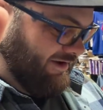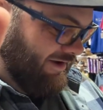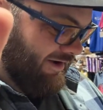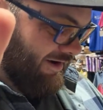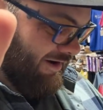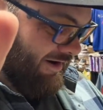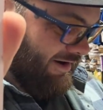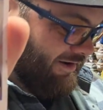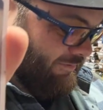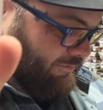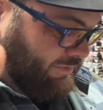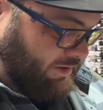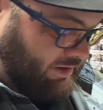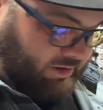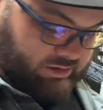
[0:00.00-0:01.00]
Alright,
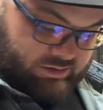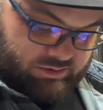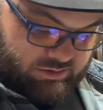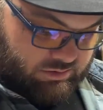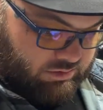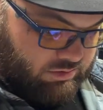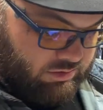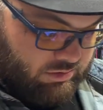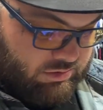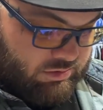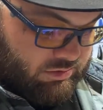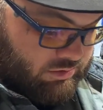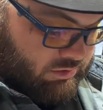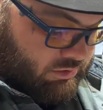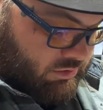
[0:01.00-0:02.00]
bet.
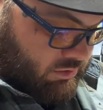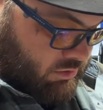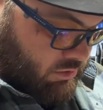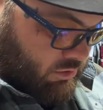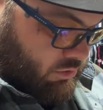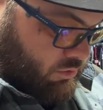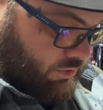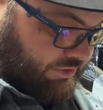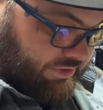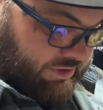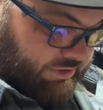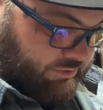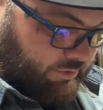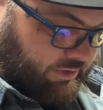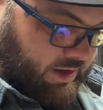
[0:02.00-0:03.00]
Who is
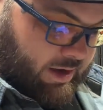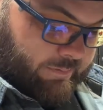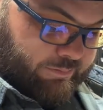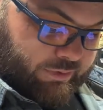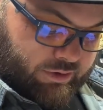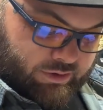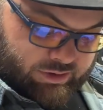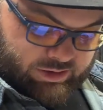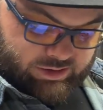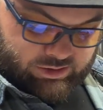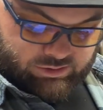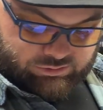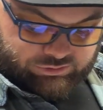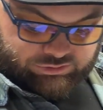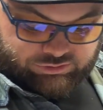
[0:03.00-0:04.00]
this? We got
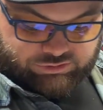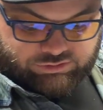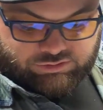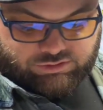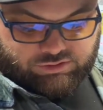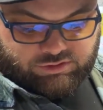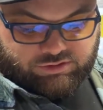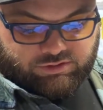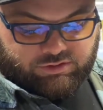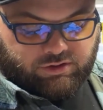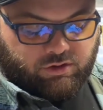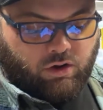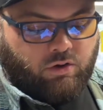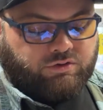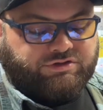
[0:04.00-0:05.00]
Birdhouse.
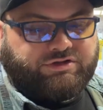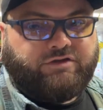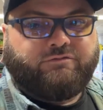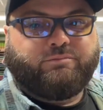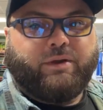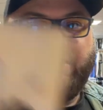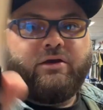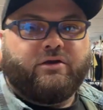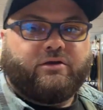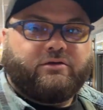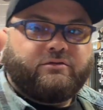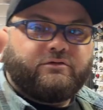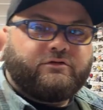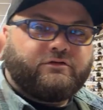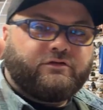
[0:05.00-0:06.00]
Oh, Steve Barra.
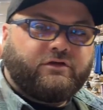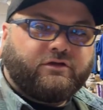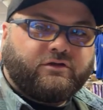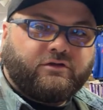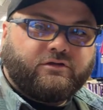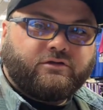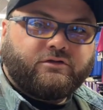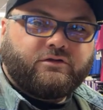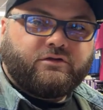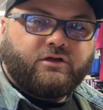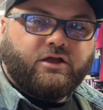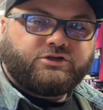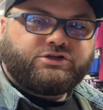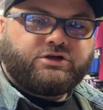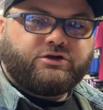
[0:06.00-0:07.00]
Sick.
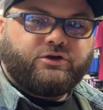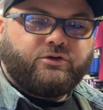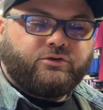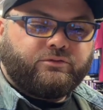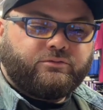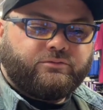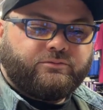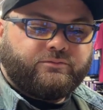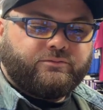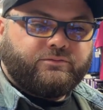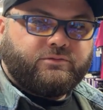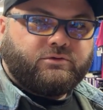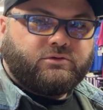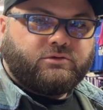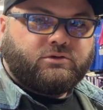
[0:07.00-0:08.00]
I should have known.
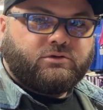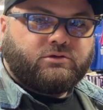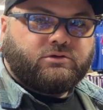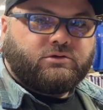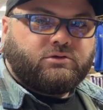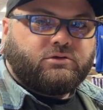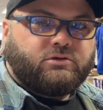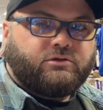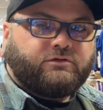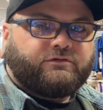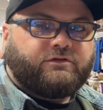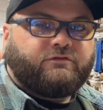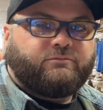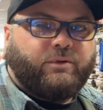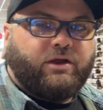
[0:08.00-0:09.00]

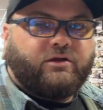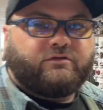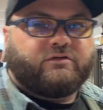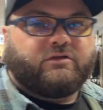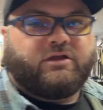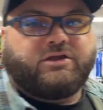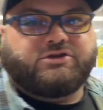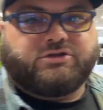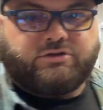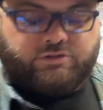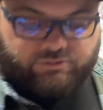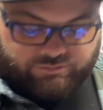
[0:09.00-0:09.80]
Steve Barra is a legend,